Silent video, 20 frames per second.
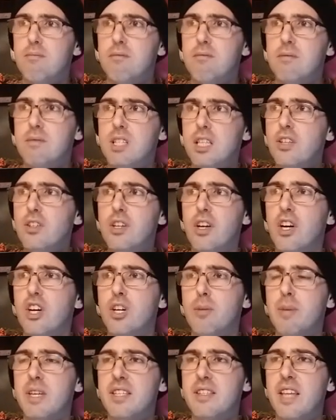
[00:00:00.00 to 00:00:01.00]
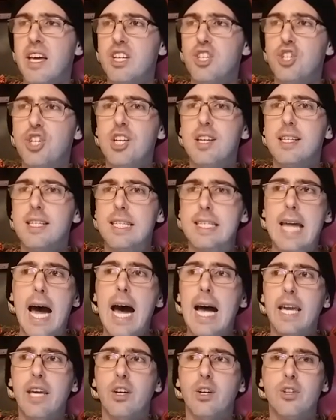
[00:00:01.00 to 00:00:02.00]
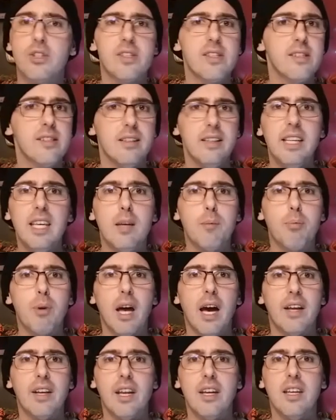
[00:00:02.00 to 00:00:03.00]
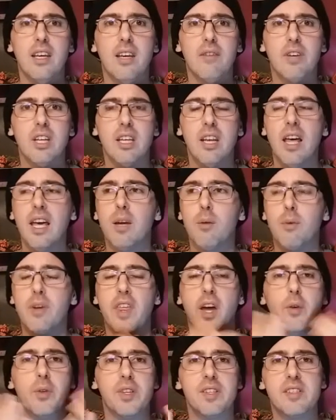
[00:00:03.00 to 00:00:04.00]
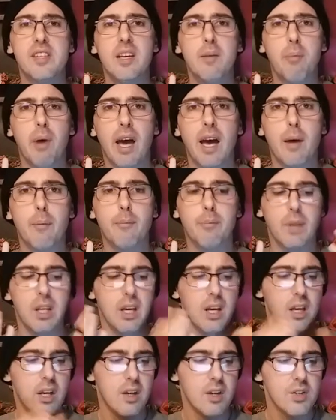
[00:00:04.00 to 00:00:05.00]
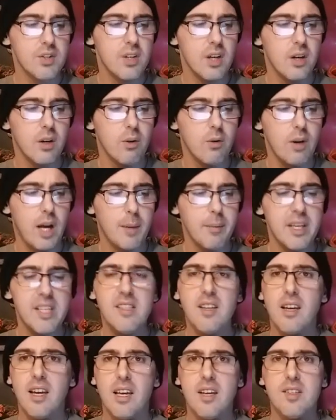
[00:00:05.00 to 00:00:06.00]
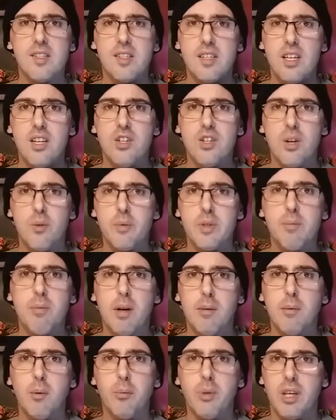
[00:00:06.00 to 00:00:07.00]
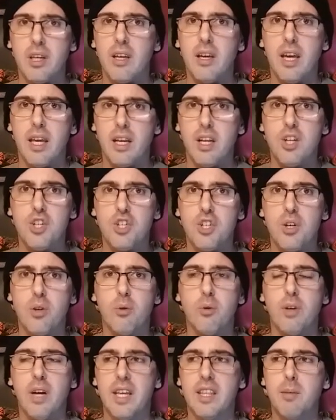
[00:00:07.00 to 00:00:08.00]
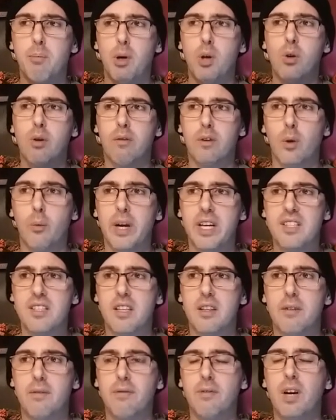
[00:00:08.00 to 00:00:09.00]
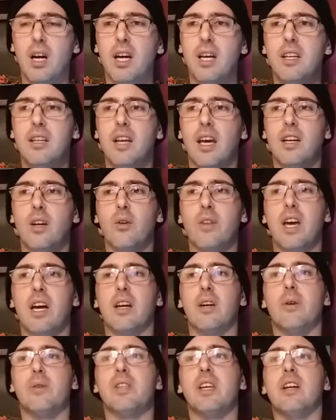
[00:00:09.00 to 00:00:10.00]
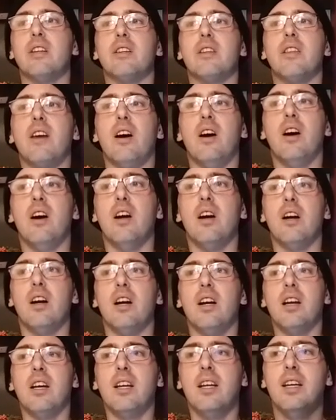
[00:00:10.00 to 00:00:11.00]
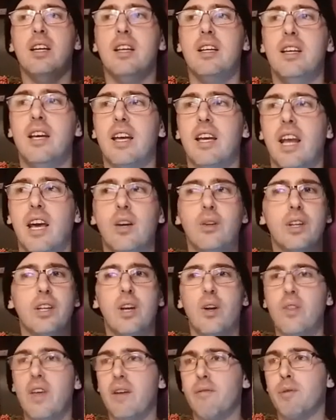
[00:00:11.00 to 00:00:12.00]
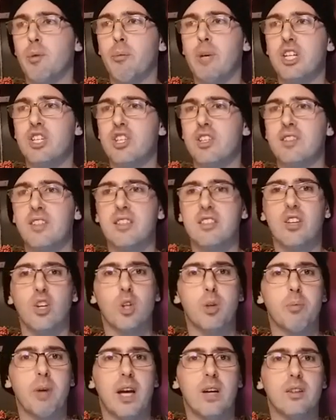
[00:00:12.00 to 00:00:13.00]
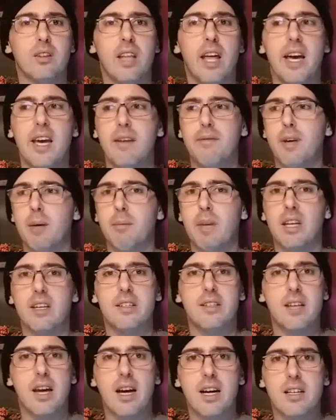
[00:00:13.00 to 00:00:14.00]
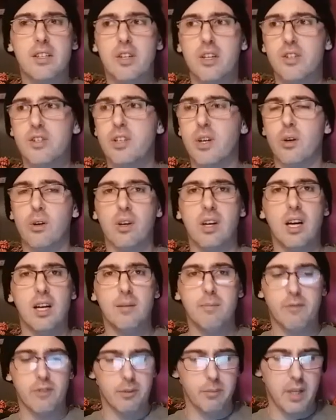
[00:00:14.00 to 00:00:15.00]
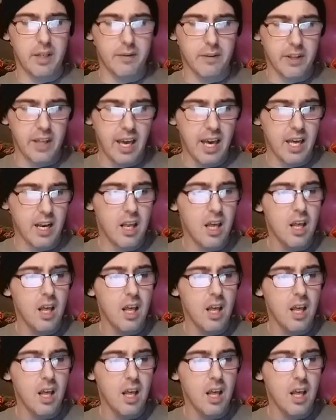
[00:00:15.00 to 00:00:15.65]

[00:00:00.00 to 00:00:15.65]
didn't occur to me is that she could die in her sleep on any given night without the C PAP. So I'm guessing anesthesia was probably an issue. And the bulk of her weight's in the front, and I know that goes on to the heart. And I only know that from watching six hundred pound Life. I'm not a doctor, so don't come for me for that.